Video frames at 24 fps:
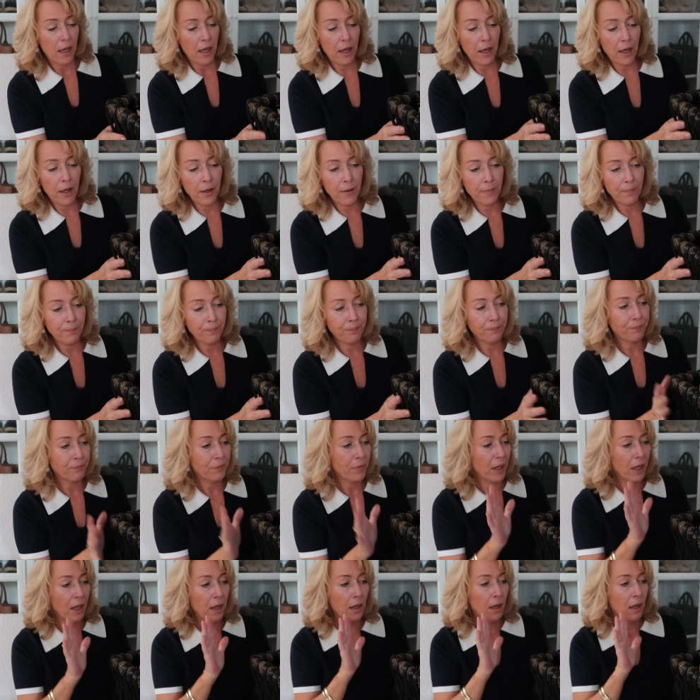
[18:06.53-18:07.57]

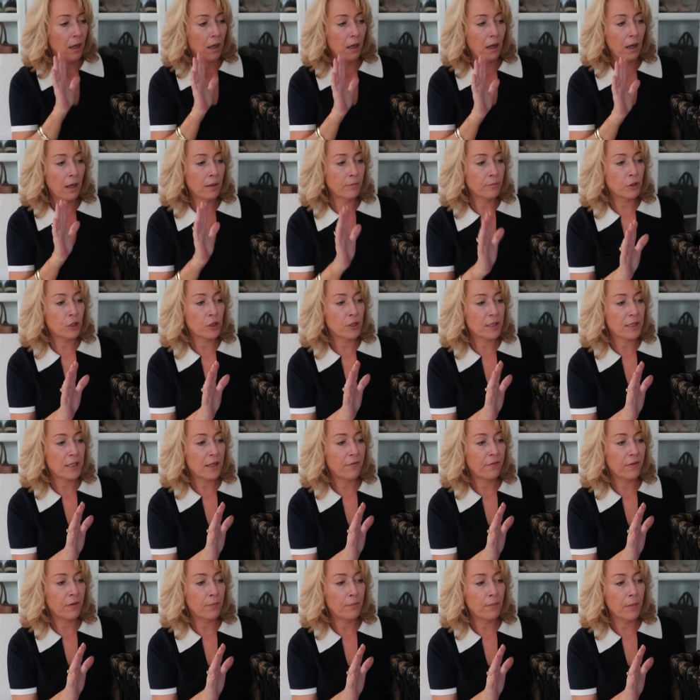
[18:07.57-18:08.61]
I'm just
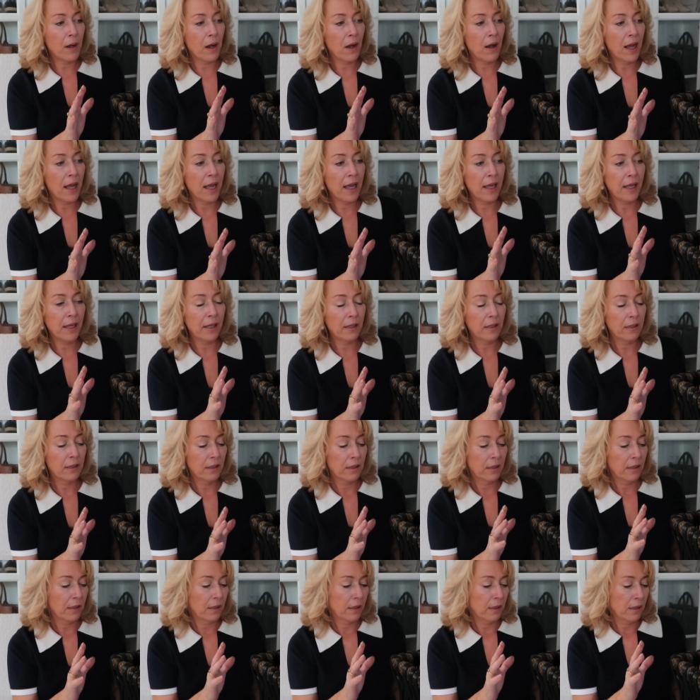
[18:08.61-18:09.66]
having my
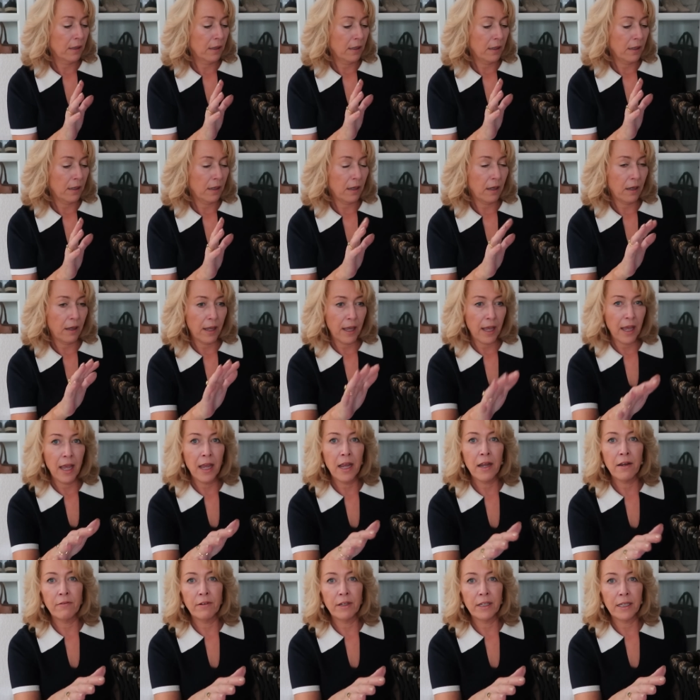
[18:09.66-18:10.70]

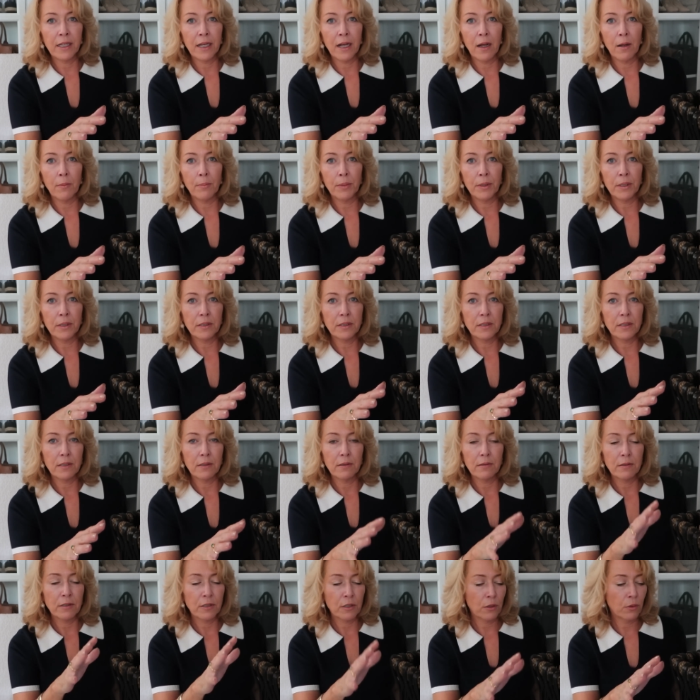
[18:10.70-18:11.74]
airing cupboard
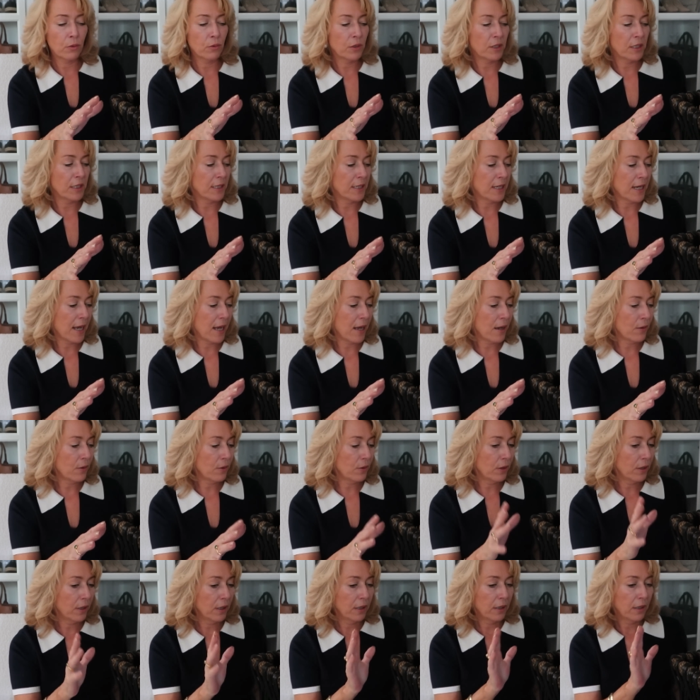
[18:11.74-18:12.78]
sorted
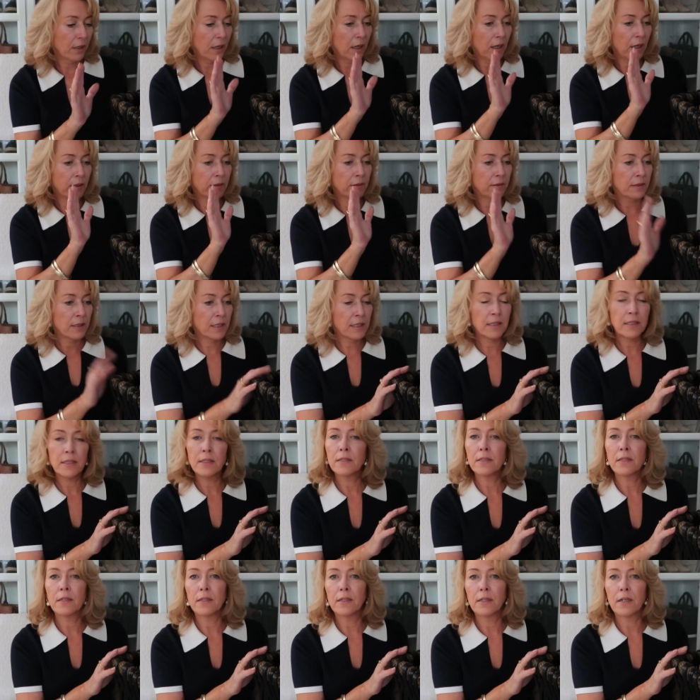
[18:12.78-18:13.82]
out, and this
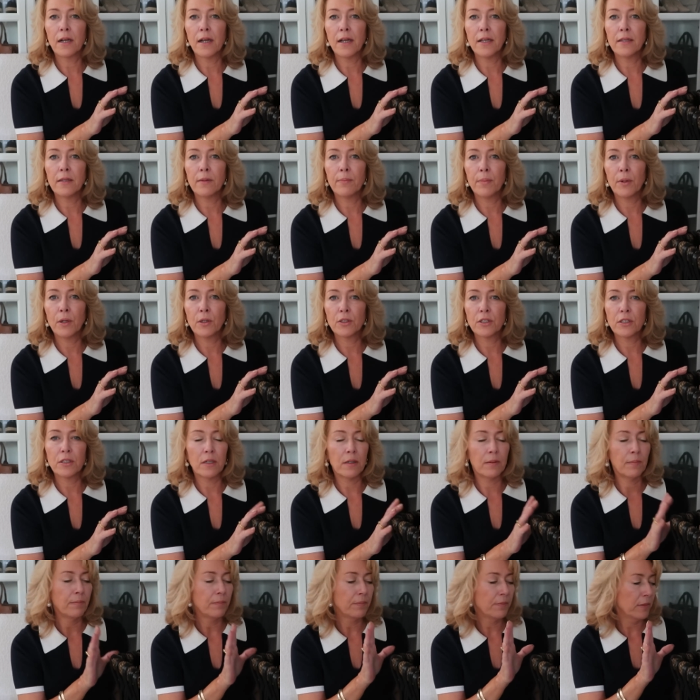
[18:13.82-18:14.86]
is going to go in the
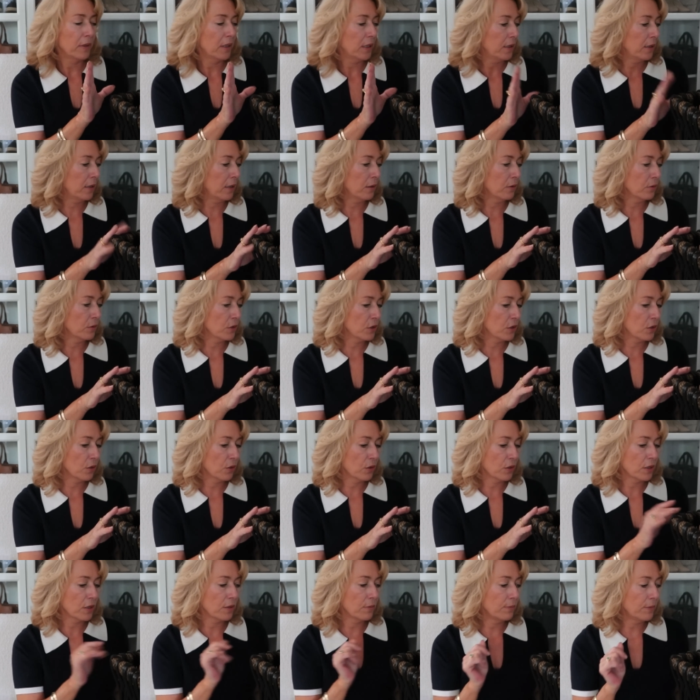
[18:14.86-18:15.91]
bottom, and I'll
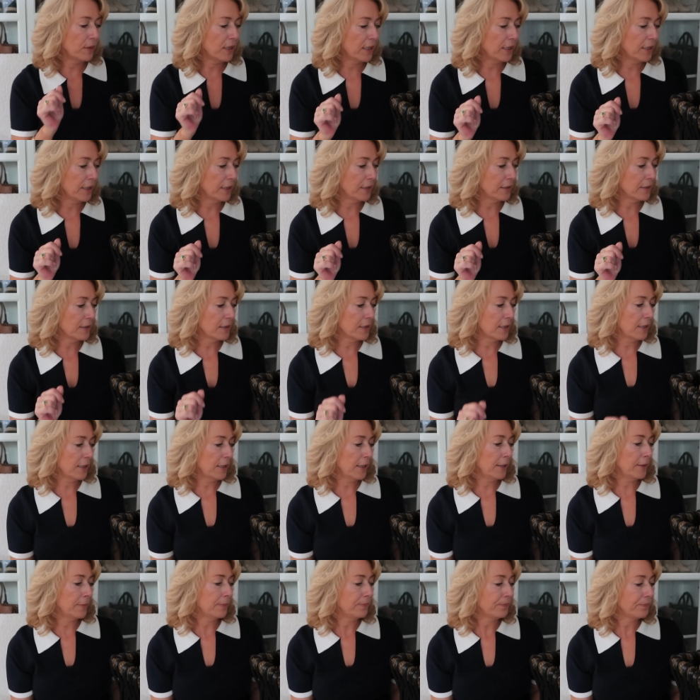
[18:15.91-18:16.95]
store some linens in
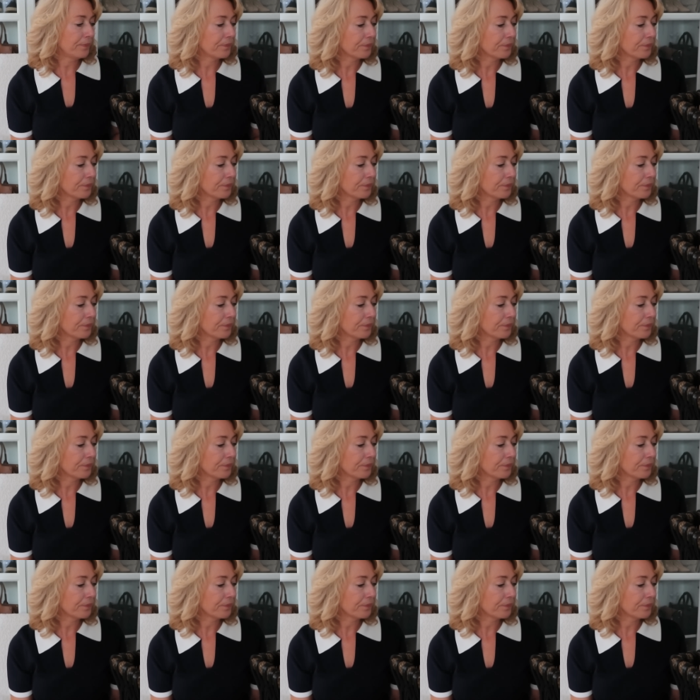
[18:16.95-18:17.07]
it.